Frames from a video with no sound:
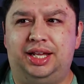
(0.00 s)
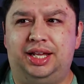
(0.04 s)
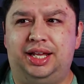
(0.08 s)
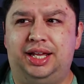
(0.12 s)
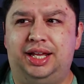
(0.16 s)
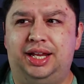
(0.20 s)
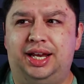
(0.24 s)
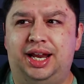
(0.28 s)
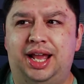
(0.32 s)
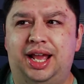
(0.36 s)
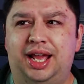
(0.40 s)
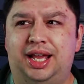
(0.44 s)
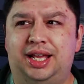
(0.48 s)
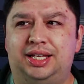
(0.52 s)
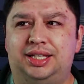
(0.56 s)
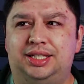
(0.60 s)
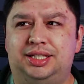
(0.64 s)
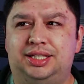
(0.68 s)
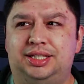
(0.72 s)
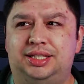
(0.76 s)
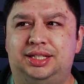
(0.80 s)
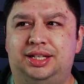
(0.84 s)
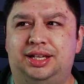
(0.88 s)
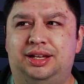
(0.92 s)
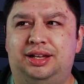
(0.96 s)
It
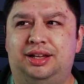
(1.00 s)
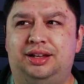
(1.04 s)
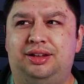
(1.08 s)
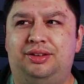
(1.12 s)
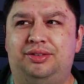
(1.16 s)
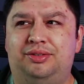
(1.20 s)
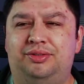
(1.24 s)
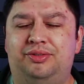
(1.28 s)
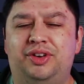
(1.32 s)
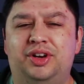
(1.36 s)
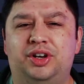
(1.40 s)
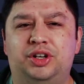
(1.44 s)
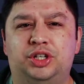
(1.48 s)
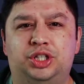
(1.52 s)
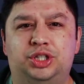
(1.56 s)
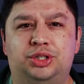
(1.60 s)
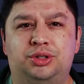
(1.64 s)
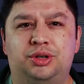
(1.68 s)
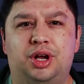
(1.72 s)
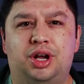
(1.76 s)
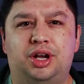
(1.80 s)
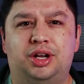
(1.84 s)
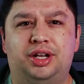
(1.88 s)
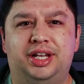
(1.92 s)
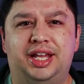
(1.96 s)
has a very
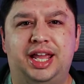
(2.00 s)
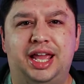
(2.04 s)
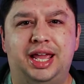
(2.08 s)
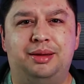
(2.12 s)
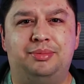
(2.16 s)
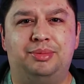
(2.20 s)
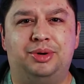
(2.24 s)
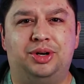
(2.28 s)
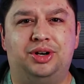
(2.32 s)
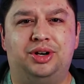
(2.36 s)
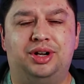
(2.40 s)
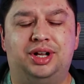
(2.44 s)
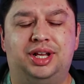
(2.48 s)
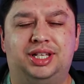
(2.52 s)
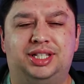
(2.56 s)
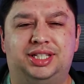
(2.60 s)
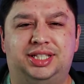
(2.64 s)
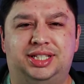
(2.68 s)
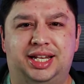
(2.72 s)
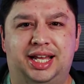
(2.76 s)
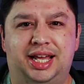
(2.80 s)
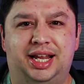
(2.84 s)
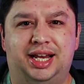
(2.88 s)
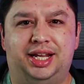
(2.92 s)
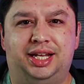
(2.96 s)
strong gamer
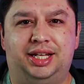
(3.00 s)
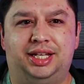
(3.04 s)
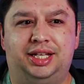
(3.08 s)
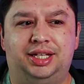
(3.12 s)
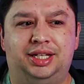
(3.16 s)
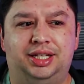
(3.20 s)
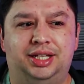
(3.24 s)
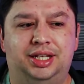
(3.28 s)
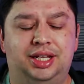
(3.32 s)
aesthetic.